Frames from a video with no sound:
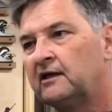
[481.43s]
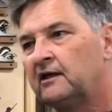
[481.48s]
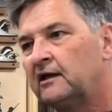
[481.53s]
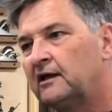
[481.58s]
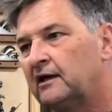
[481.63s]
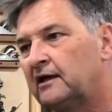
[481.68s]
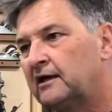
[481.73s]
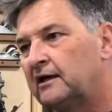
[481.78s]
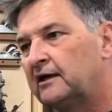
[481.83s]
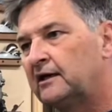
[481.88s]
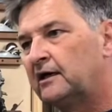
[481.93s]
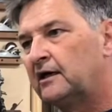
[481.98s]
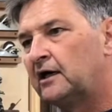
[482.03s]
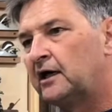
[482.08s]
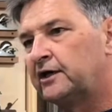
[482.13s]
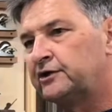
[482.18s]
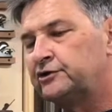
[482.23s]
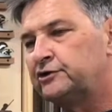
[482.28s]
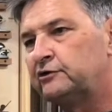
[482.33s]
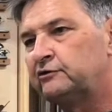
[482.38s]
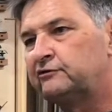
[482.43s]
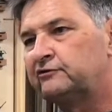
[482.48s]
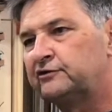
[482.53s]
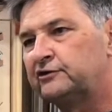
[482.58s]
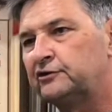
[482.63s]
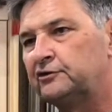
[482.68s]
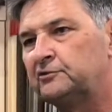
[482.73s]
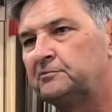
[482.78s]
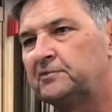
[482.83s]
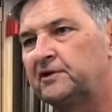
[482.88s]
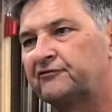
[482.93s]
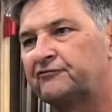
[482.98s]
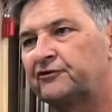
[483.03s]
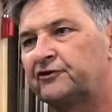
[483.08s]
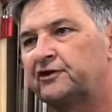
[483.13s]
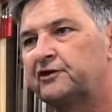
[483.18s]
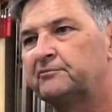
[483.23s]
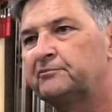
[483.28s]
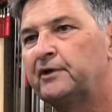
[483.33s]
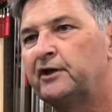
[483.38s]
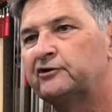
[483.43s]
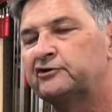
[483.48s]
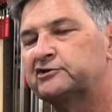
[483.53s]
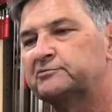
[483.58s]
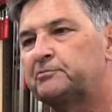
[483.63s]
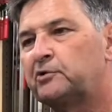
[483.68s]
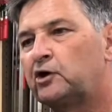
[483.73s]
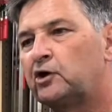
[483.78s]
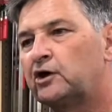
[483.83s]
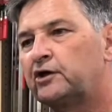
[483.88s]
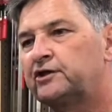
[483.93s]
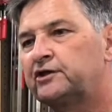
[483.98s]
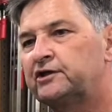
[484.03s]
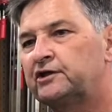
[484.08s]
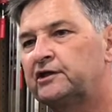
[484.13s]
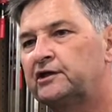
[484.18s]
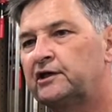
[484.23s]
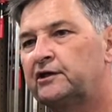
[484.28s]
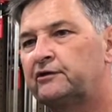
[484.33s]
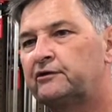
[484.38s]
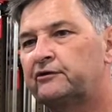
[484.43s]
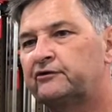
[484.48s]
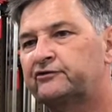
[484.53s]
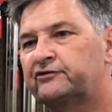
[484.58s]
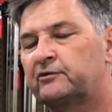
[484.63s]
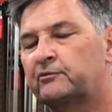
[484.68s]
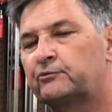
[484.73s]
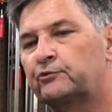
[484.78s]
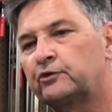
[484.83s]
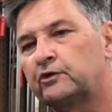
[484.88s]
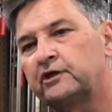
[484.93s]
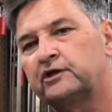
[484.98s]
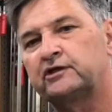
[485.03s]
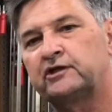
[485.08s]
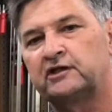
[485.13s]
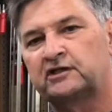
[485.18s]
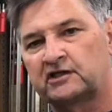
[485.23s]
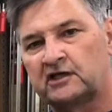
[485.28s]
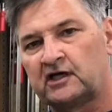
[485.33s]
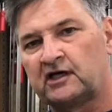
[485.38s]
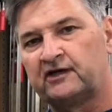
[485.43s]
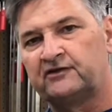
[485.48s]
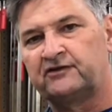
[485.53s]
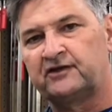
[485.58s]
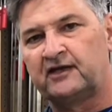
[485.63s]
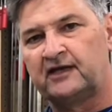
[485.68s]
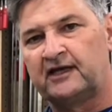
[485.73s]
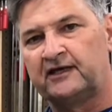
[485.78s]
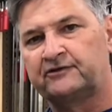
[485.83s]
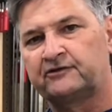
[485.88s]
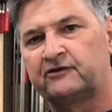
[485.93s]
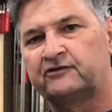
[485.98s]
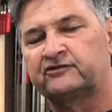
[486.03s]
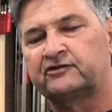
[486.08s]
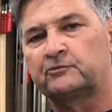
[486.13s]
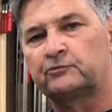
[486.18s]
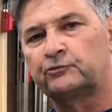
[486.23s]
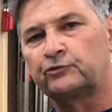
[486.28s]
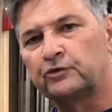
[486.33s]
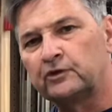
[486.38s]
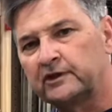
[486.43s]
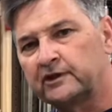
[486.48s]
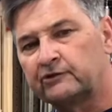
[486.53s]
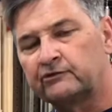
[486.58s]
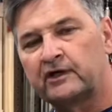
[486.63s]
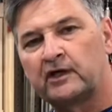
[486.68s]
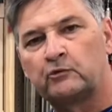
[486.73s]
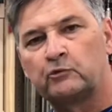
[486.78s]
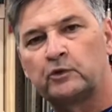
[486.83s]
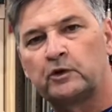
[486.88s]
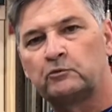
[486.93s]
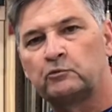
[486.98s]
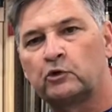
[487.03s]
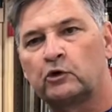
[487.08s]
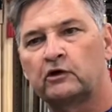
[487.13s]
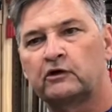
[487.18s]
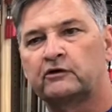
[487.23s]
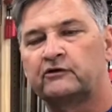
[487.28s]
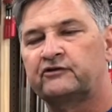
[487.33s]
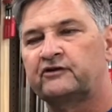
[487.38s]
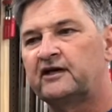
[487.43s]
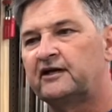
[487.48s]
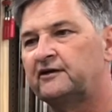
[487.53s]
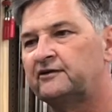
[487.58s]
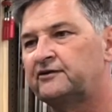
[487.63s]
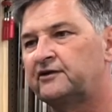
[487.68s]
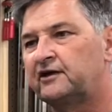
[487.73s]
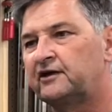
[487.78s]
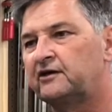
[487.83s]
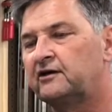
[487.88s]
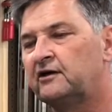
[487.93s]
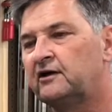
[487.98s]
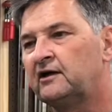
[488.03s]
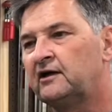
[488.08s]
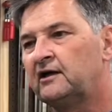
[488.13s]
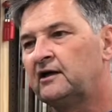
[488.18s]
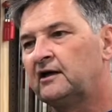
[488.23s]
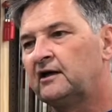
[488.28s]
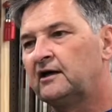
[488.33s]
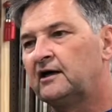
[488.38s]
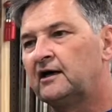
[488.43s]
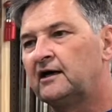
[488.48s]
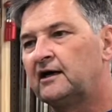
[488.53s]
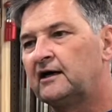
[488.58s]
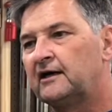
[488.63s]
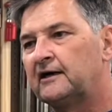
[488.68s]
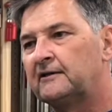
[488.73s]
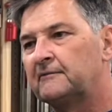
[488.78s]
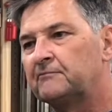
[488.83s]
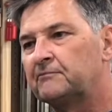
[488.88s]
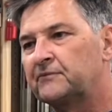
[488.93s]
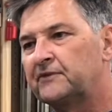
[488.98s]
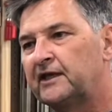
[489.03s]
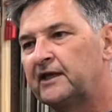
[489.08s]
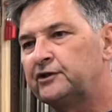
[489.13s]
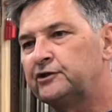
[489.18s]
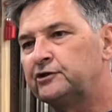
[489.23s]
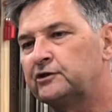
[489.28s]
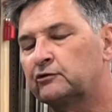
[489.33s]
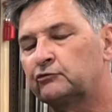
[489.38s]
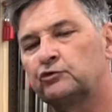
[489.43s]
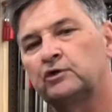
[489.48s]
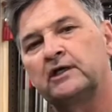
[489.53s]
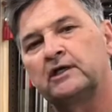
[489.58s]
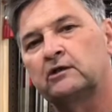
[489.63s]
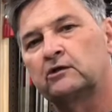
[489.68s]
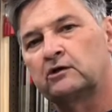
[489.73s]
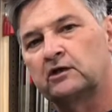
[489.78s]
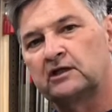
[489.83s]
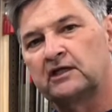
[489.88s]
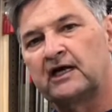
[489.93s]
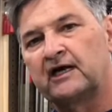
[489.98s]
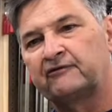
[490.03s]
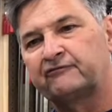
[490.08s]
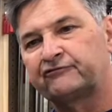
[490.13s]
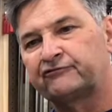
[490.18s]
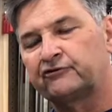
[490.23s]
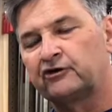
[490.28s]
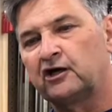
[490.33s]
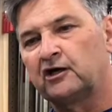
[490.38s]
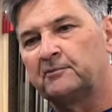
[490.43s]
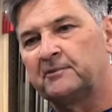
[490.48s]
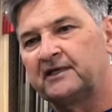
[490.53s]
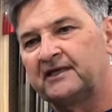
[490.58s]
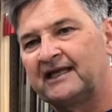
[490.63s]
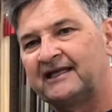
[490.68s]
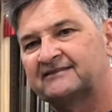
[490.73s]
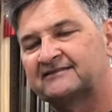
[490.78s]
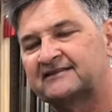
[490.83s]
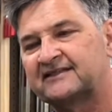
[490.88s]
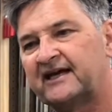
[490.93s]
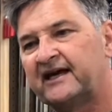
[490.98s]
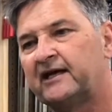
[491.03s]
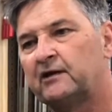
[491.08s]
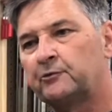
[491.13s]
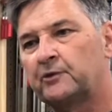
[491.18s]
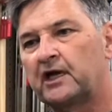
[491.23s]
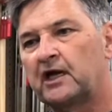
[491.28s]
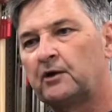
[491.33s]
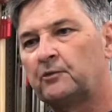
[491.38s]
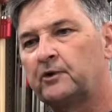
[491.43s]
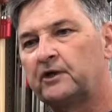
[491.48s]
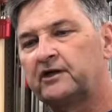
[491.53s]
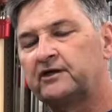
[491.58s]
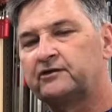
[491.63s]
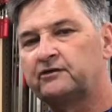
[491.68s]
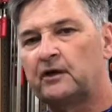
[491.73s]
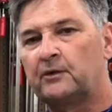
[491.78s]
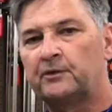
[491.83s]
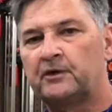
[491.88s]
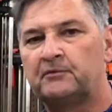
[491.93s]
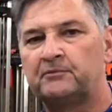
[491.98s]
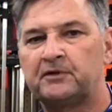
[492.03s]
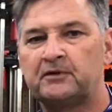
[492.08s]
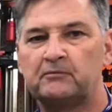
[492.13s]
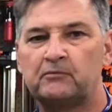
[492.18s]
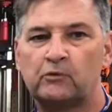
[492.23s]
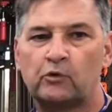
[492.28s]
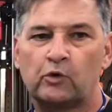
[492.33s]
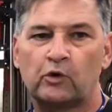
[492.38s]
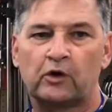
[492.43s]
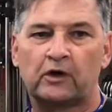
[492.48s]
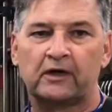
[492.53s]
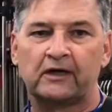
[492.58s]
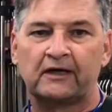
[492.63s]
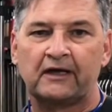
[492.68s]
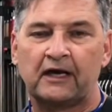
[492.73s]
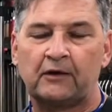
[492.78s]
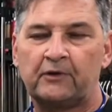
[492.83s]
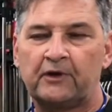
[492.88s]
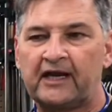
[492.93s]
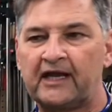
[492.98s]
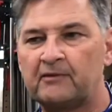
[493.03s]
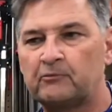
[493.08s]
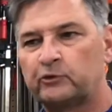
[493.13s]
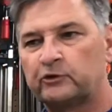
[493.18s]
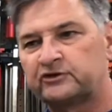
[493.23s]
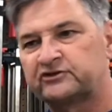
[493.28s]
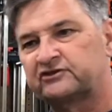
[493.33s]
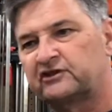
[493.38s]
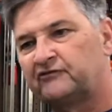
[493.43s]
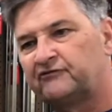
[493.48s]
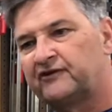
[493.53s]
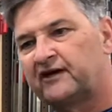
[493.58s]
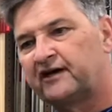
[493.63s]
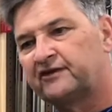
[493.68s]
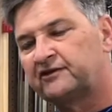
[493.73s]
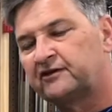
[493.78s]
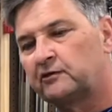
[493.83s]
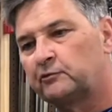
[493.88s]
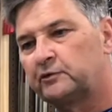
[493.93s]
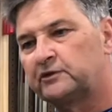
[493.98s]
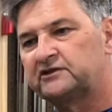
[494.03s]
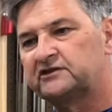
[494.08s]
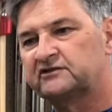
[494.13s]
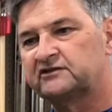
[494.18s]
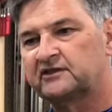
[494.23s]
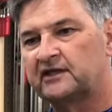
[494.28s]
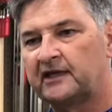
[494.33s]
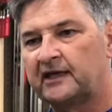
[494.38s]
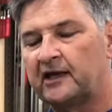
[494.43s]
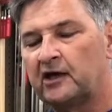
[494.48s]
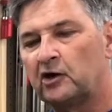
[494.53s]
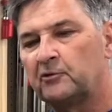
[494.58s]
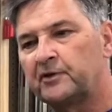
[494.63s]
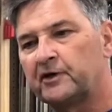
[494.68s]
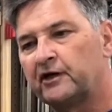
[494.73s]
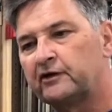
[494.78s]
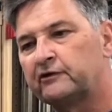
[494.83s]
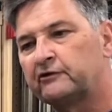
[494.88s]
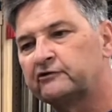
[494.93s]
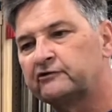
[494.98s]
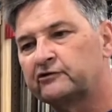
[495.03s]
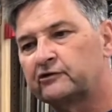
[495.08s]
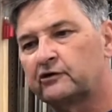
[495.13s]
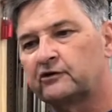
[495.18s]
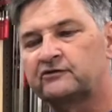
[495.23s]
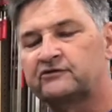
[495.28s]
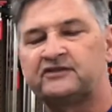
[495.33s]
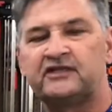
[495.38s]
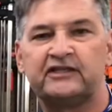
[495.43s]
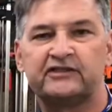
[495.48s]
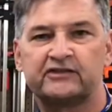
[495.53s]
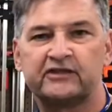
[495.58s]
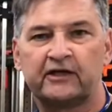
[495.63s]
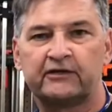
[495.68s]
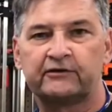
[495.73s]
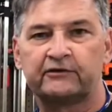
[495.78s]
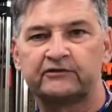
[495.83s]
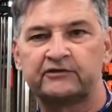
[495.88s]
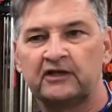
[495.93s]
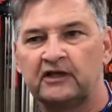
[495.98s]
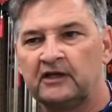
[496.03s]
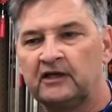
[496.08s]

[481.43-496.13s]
On YouTube, but for the most part, you know, there's some really good content out there, some really great woodworkers out there that you can really learn a lot from, and that's kind of what I want to do. I want to have more stuff out there which is going to help others or teach others,